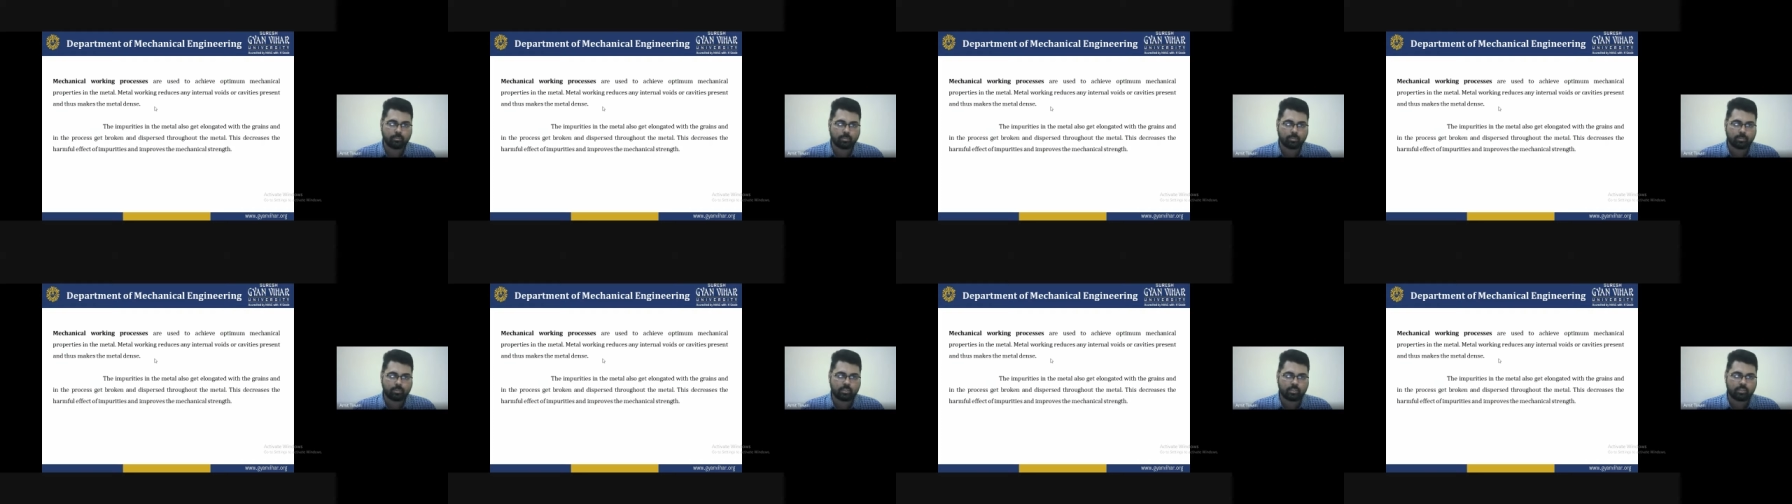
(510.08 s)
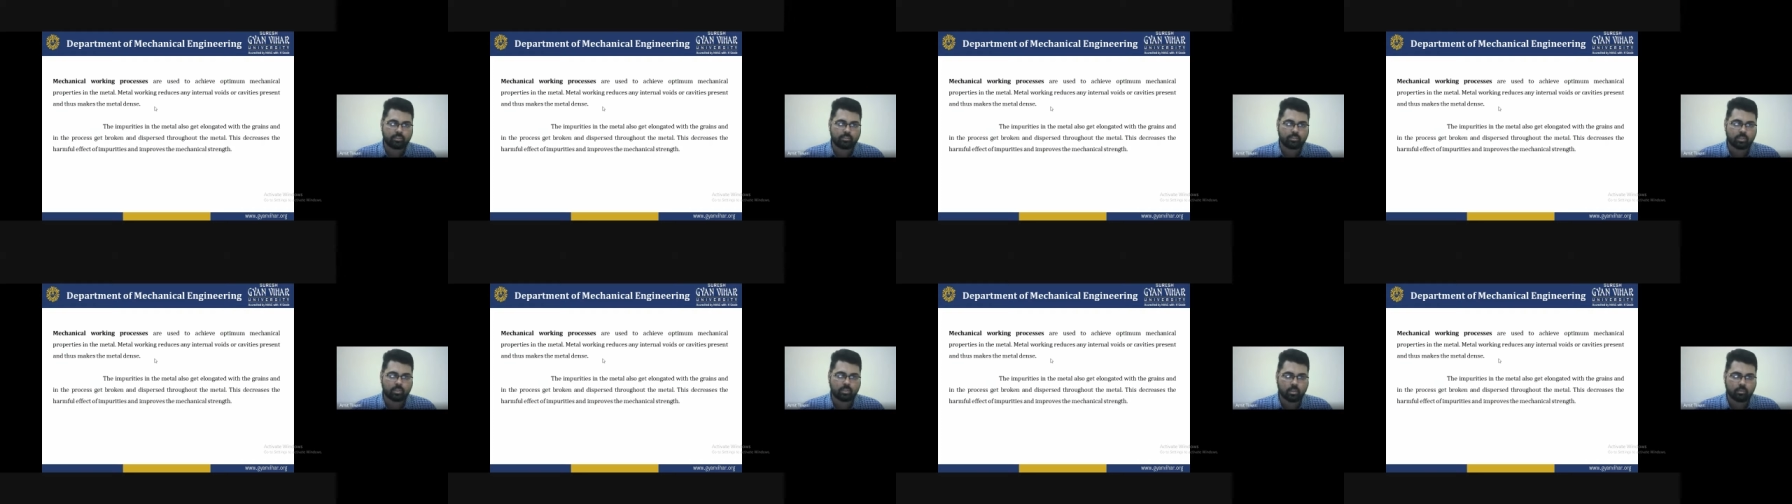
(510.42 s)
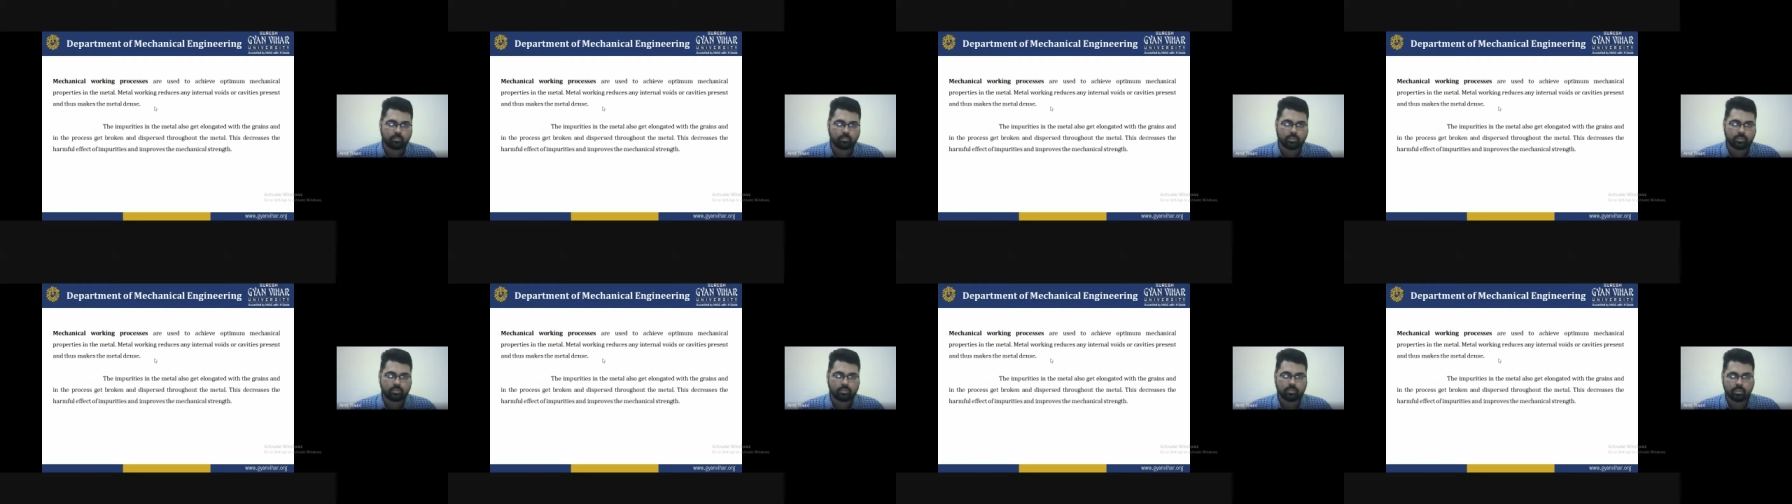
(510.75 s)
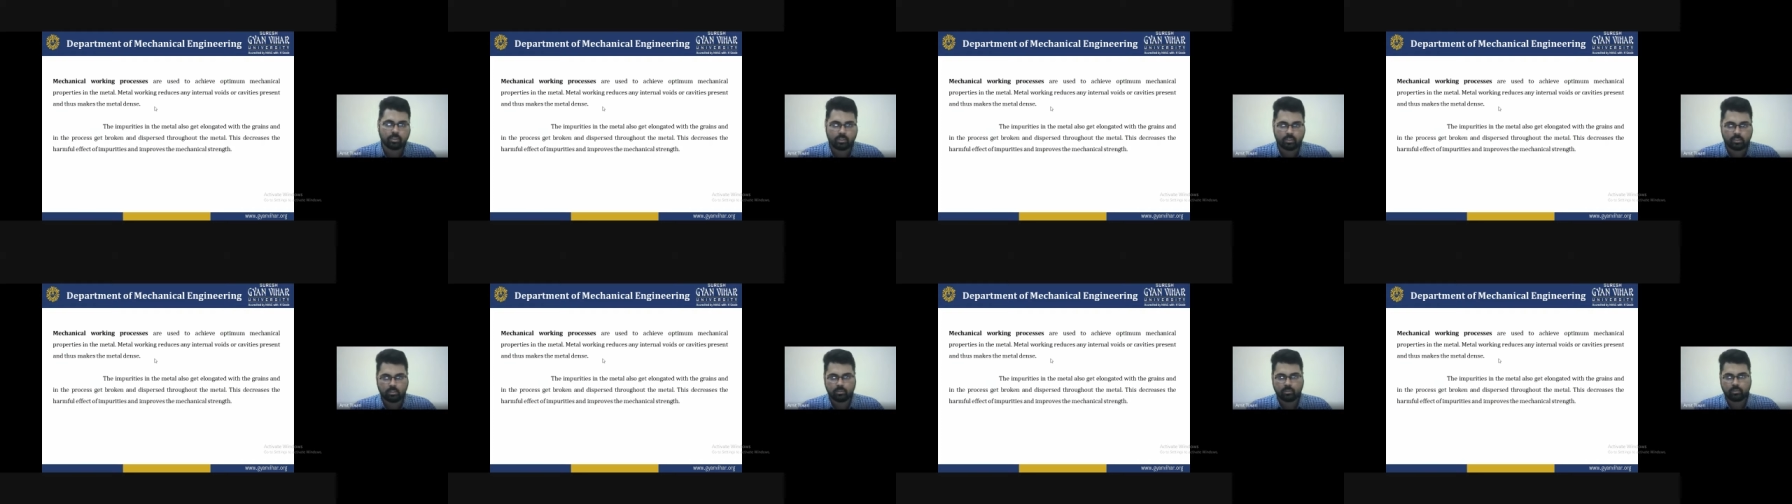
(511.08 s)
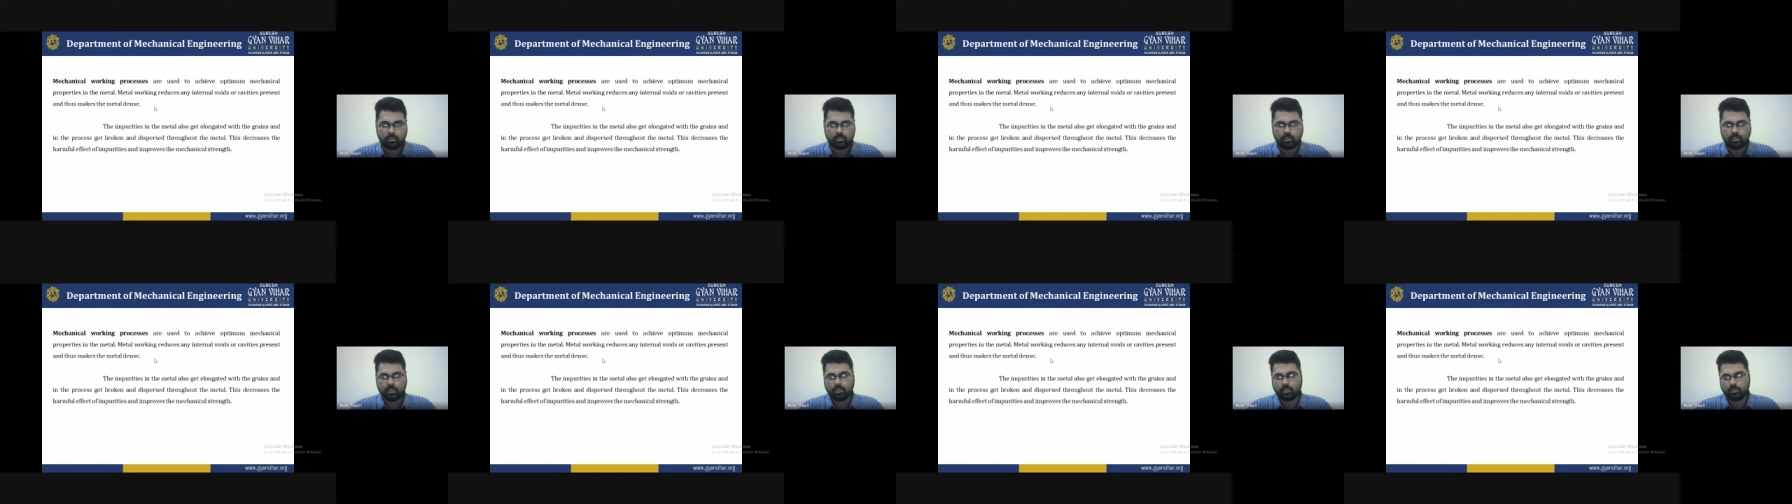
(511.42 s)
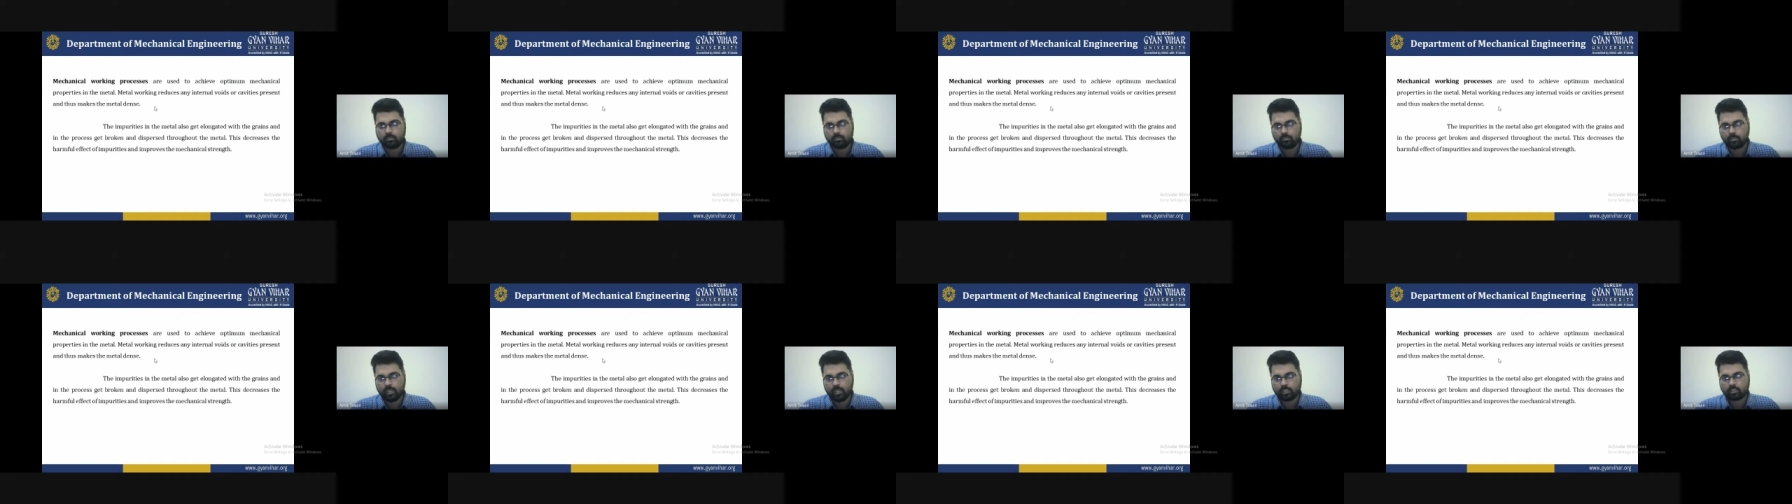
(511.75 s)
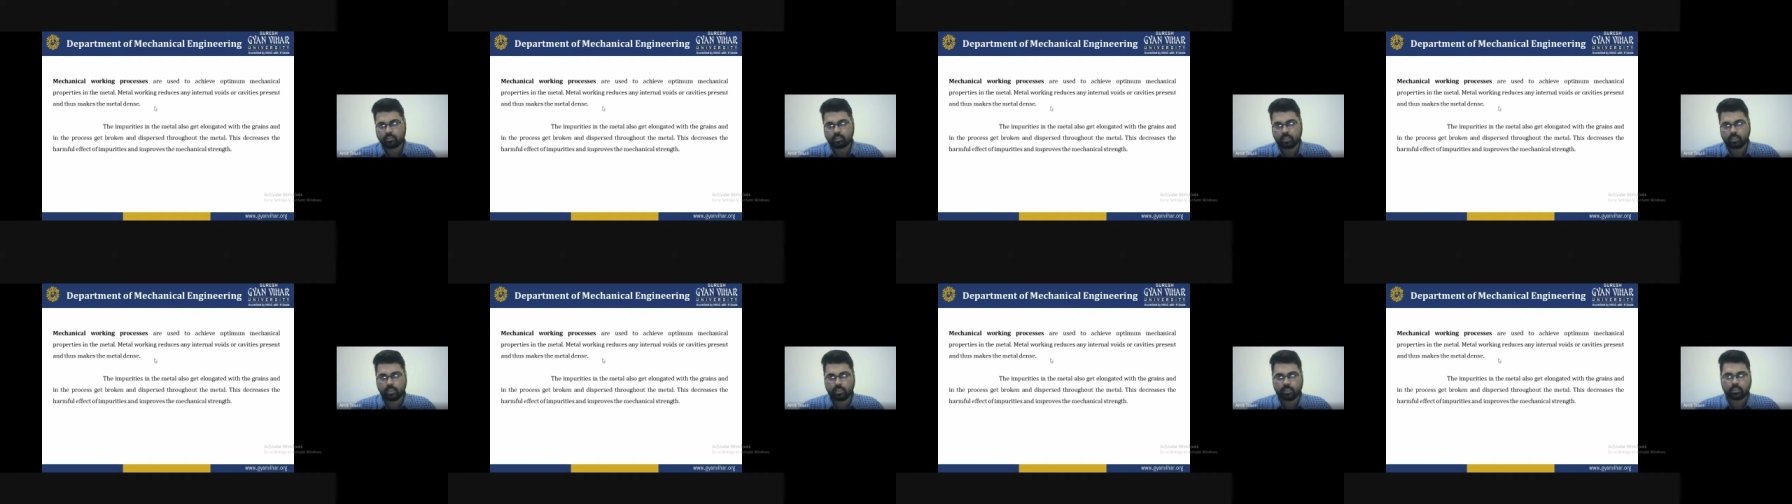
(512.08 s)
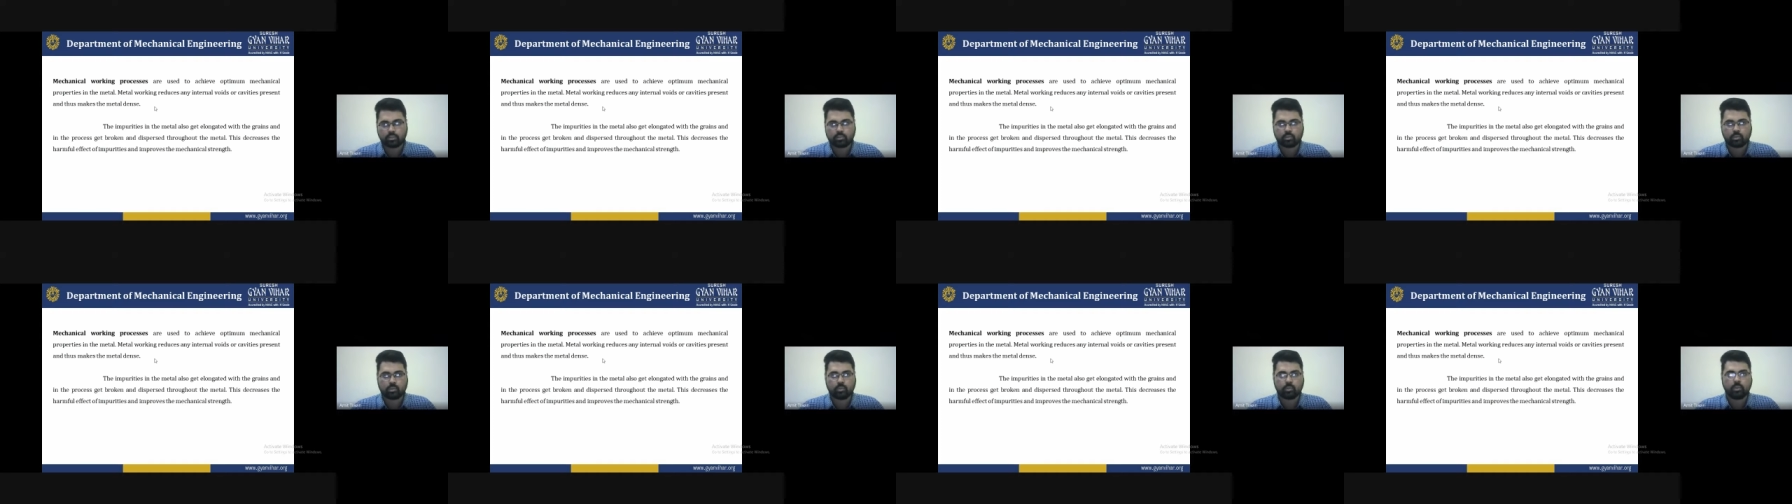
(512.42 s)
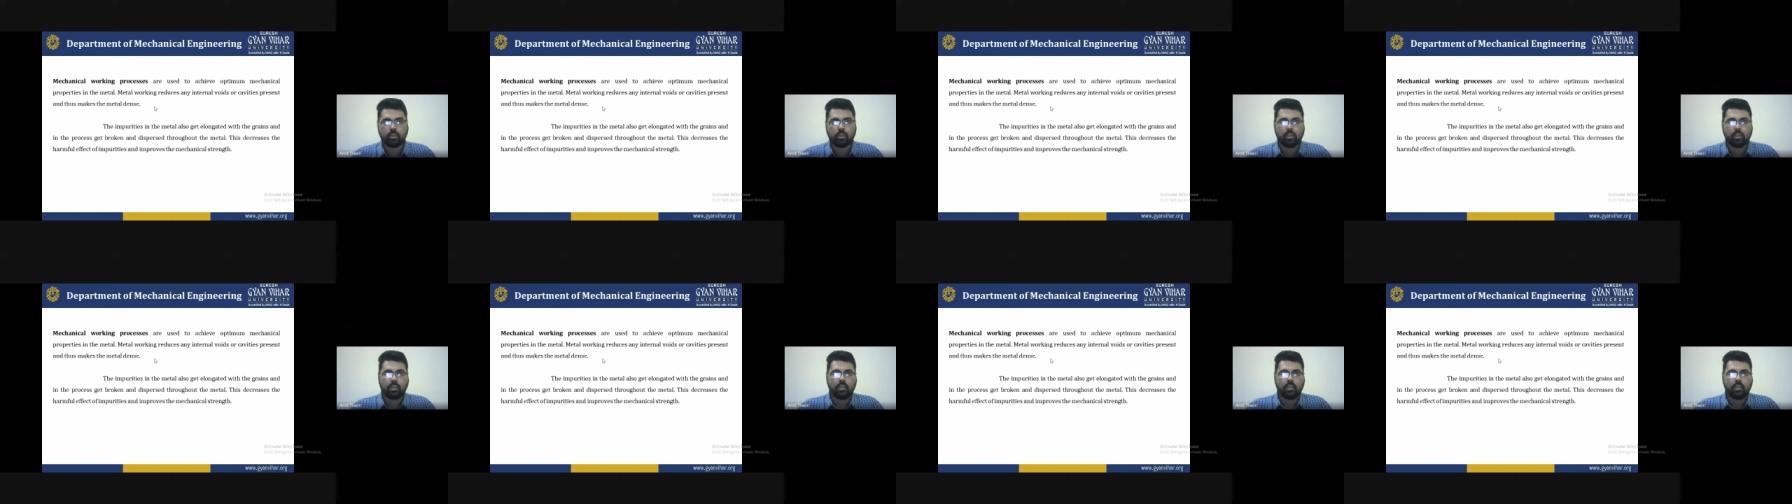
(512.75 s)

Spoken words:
presentation of this lecture, that is to